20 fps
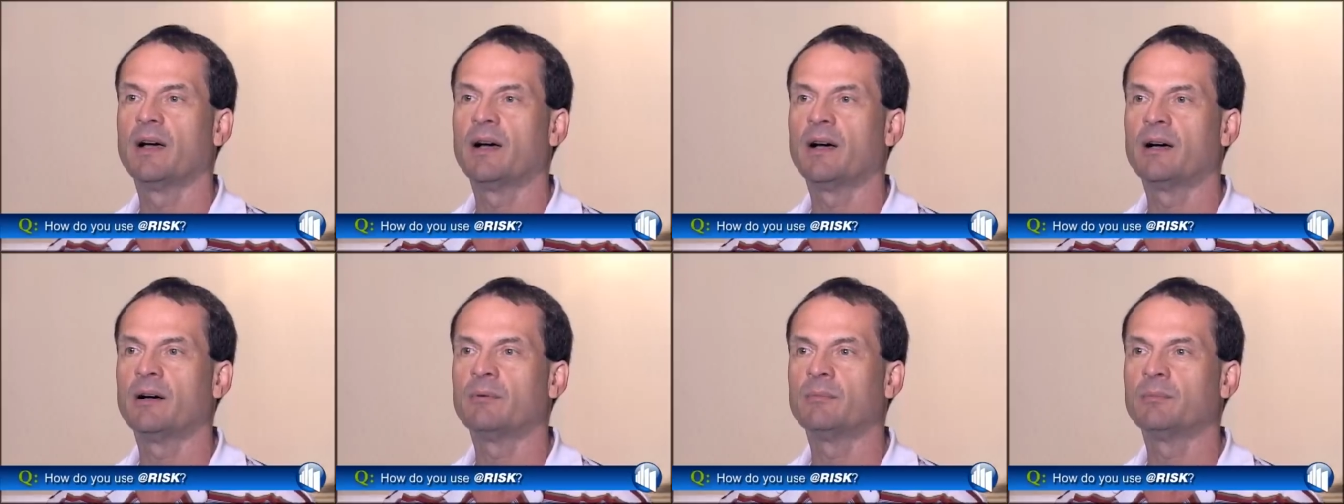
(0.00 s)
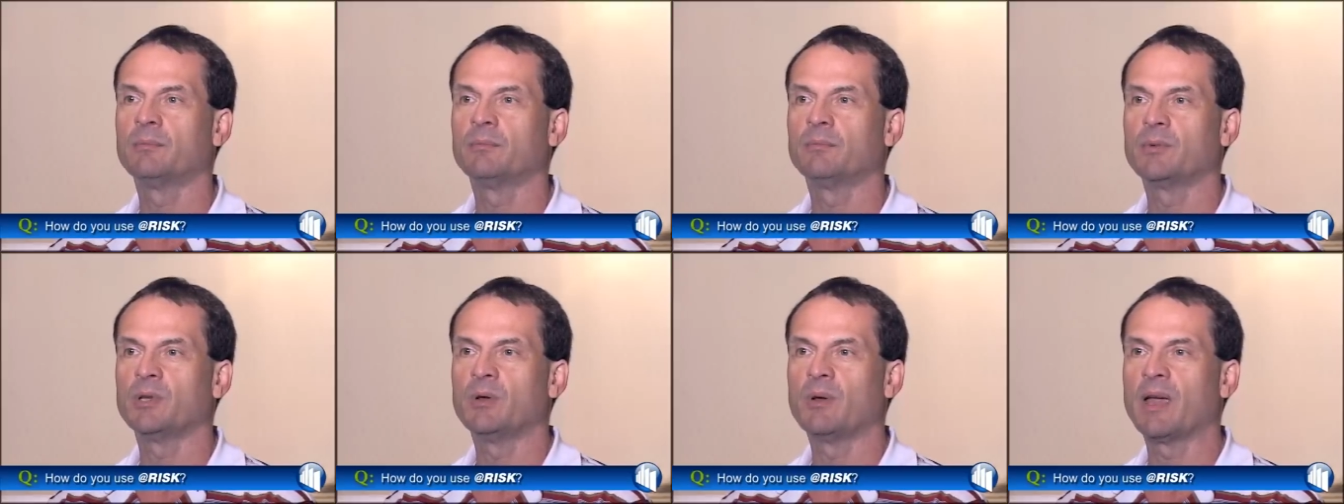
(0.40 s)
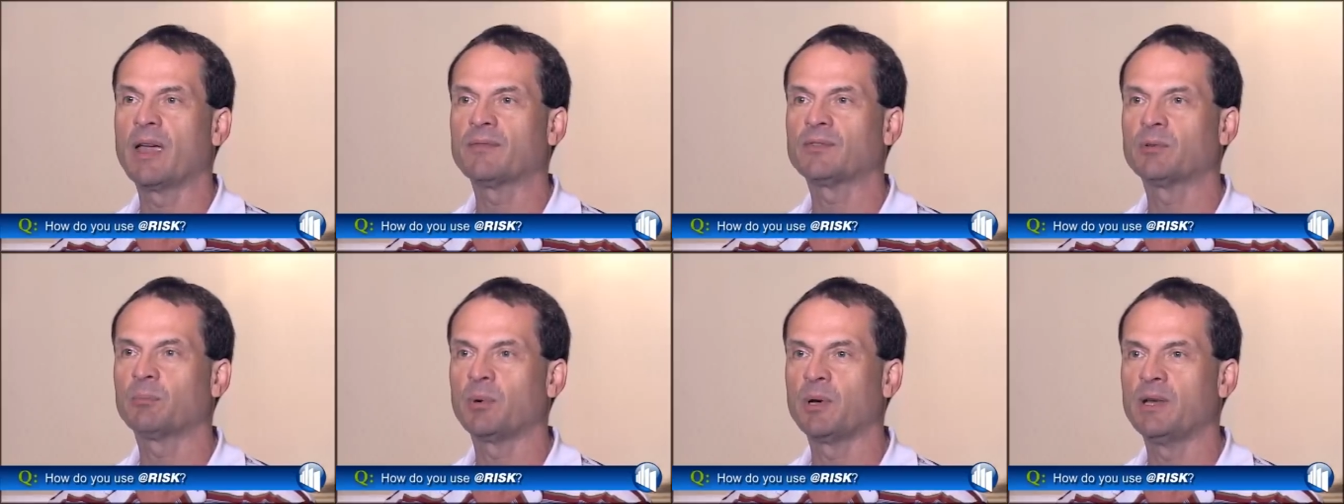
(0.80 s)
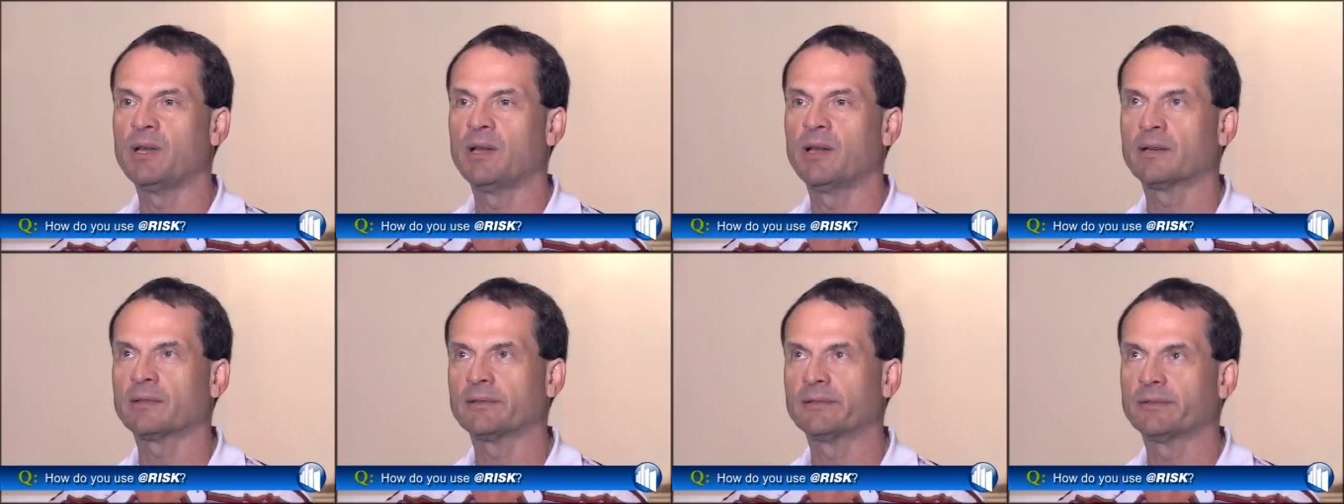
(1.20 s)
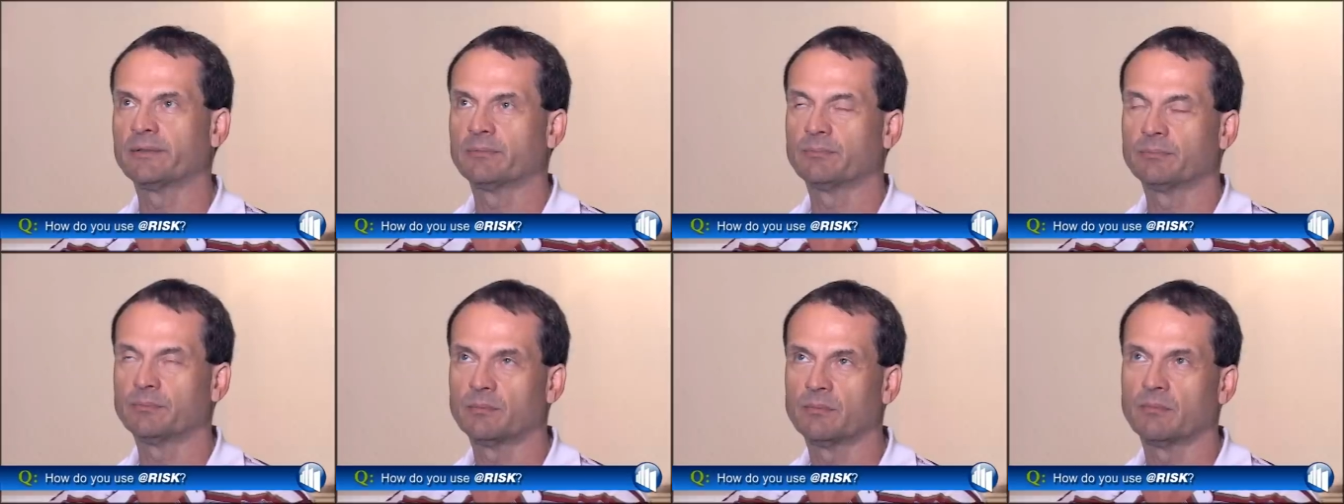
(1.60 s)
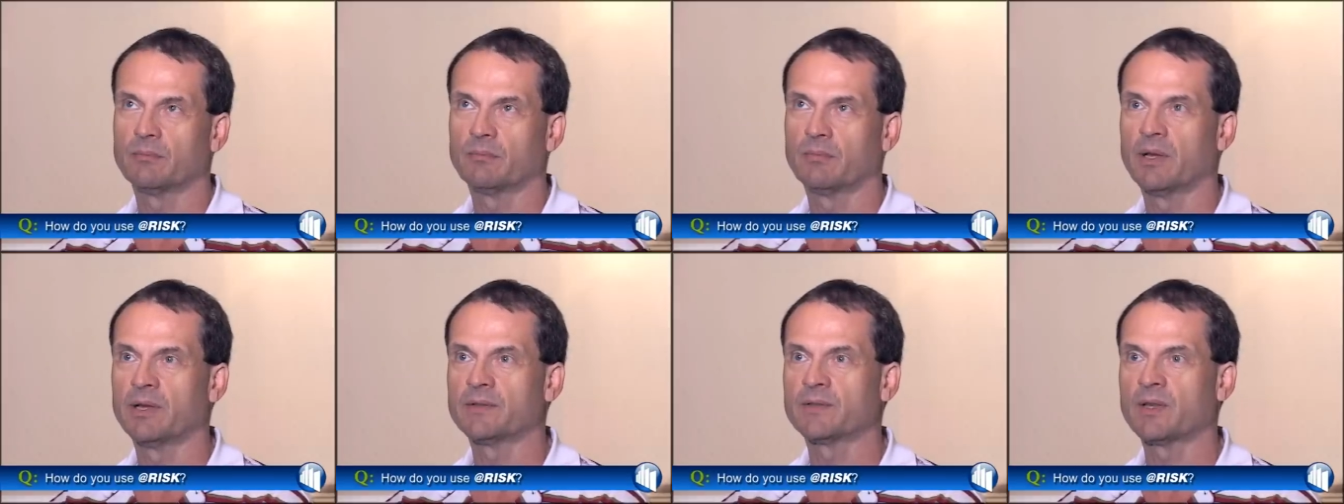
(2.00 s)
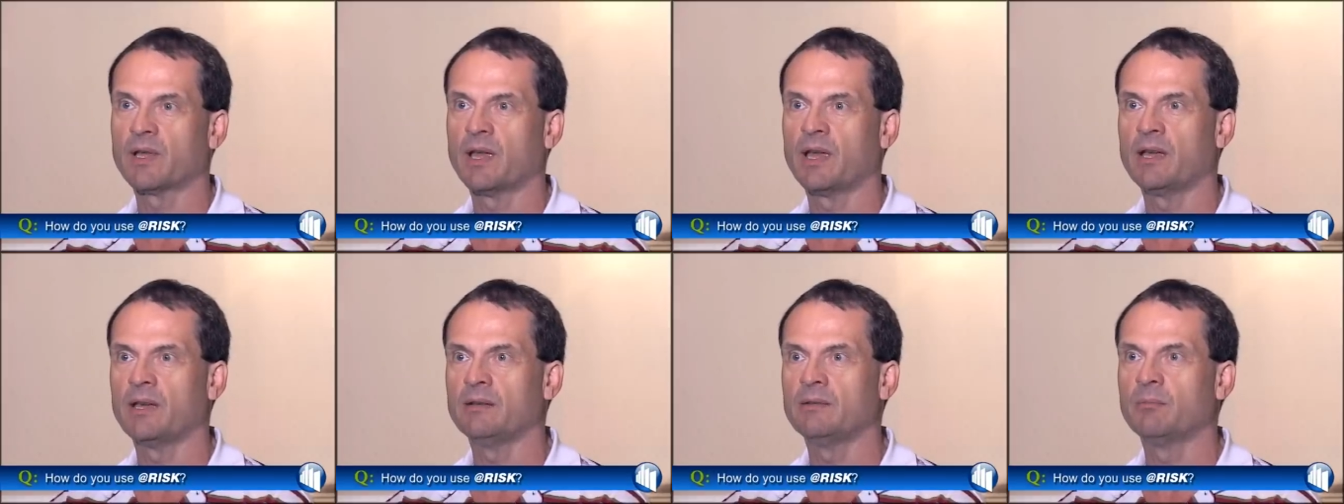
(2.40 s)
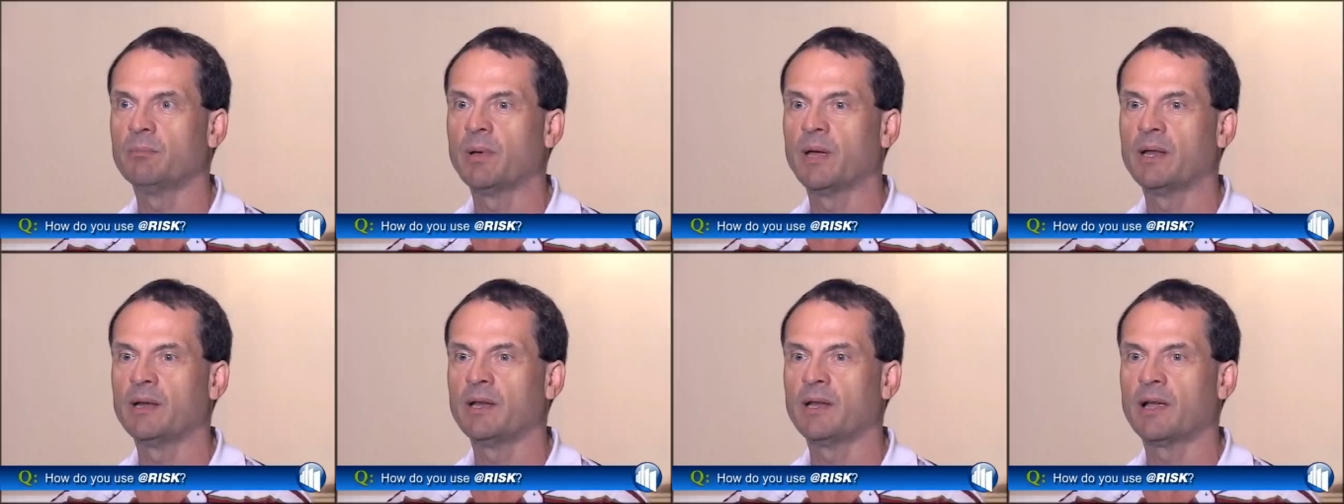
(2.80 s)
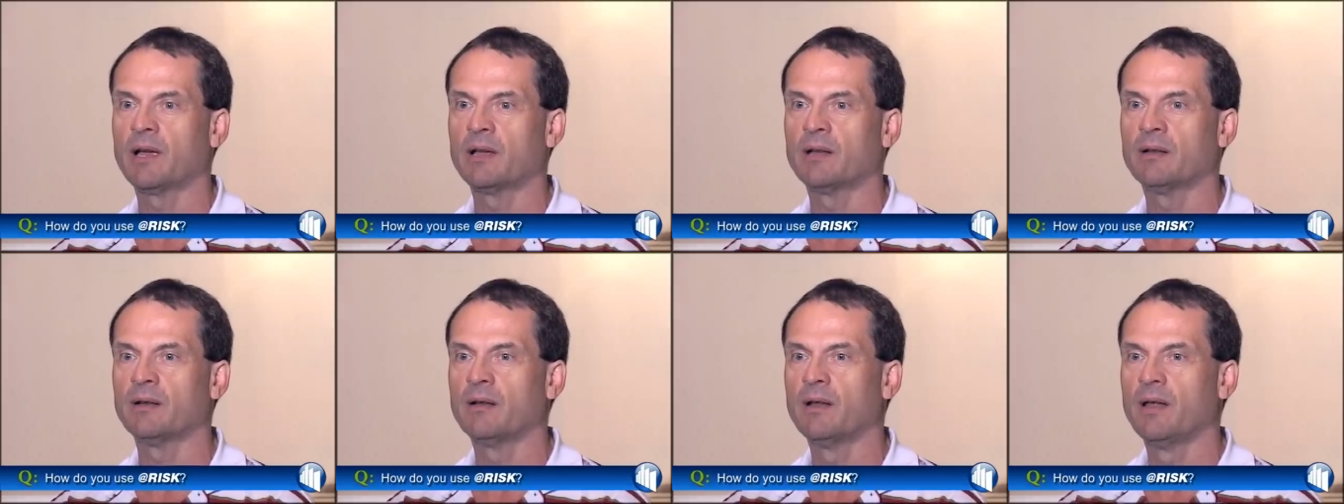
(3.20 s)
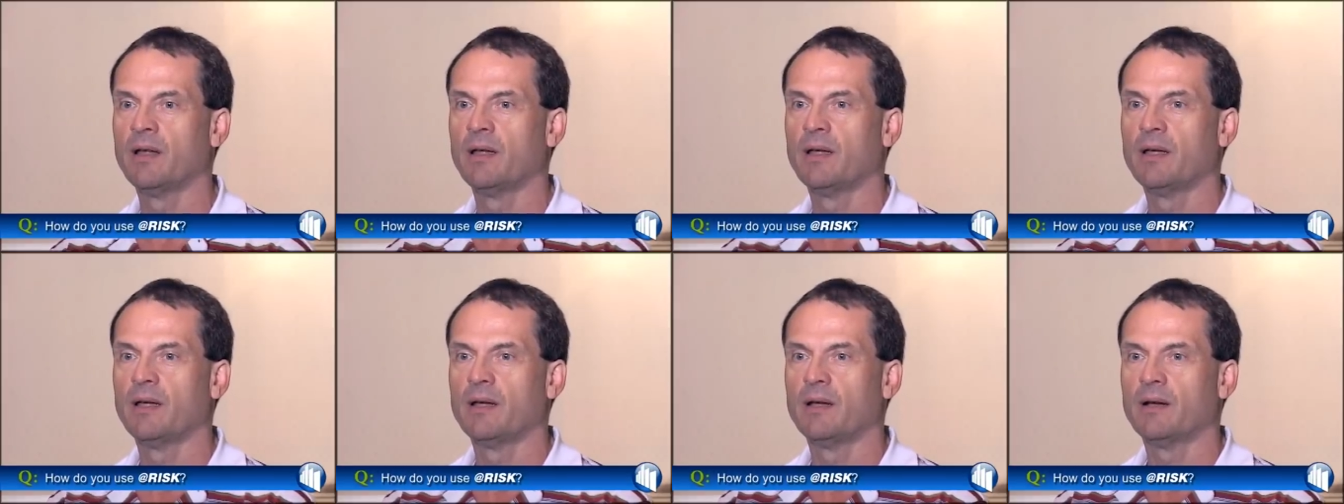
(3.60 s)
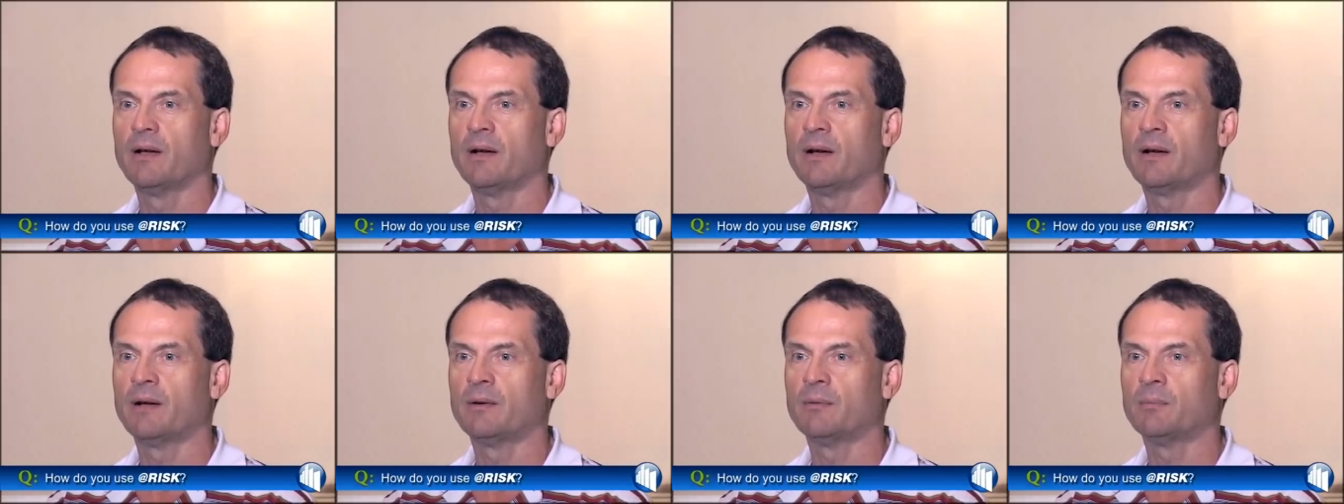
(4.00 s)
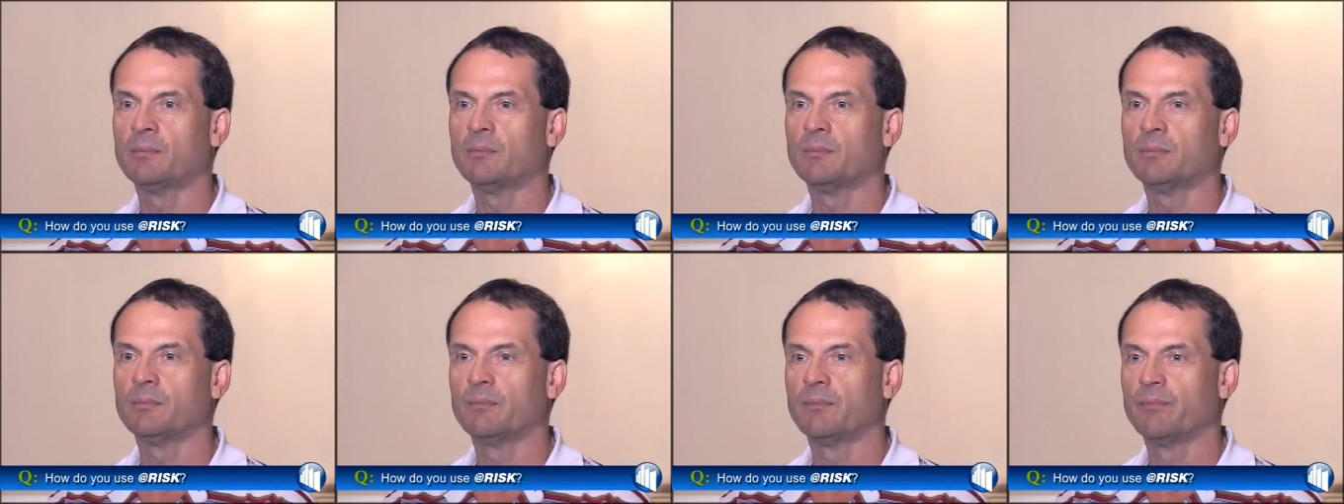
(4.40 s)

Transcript: Um, you have to predict, let's say, depending on um,